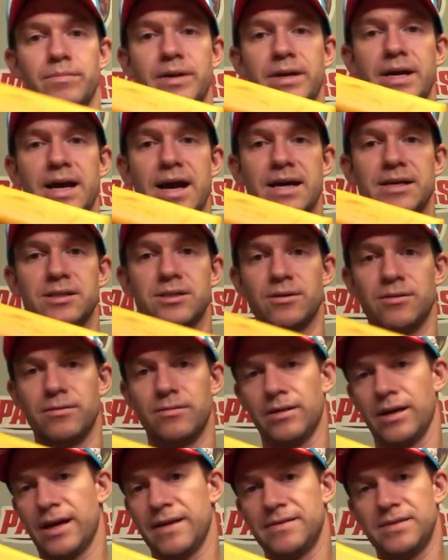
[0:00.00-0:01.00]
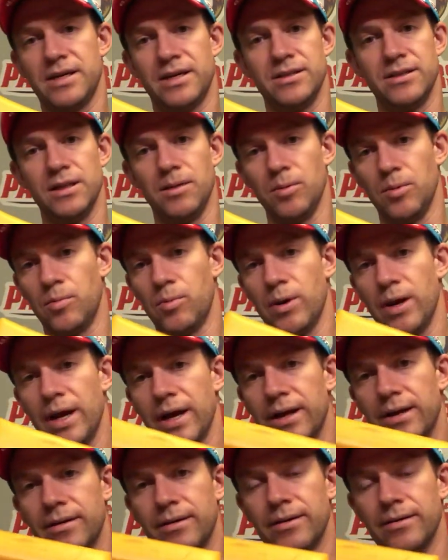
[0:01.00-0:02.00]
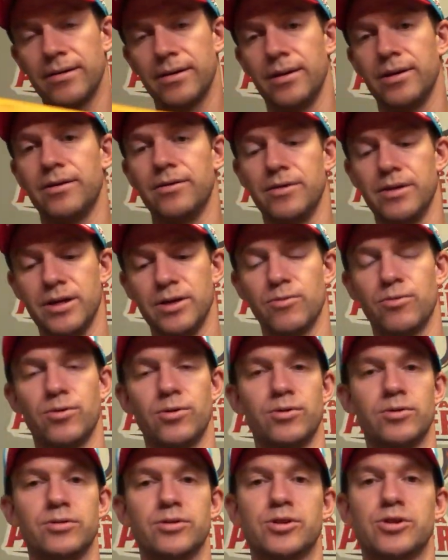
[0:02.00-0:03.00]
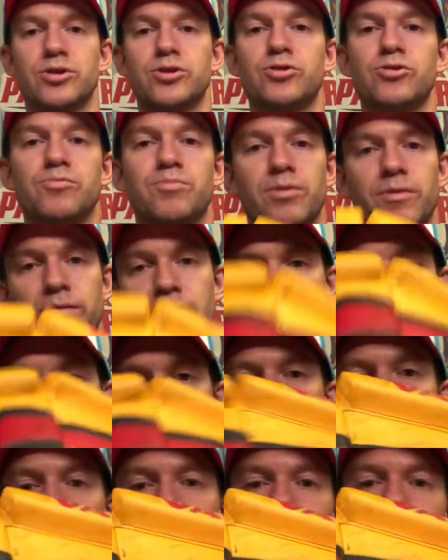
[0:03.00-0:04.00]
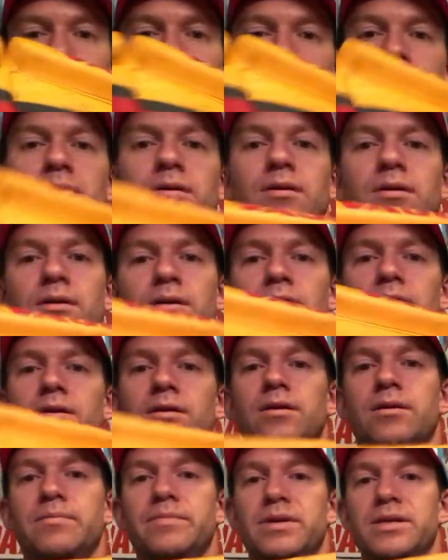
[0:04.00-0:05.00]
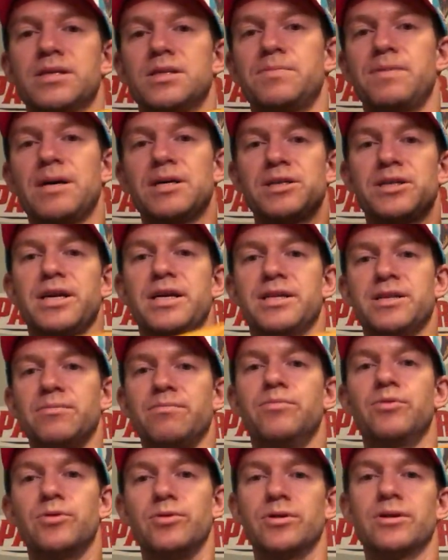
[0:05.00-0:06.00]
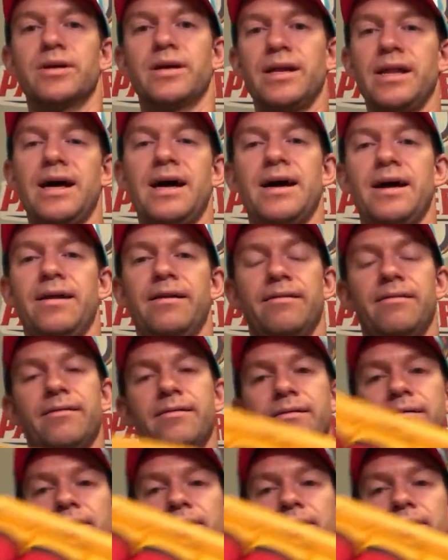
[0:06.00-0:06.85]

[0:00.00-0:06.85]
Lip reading: But yeah, so like I said, double break, you know, knee rolls, super flexible. I mean, especially at the boot, look at that.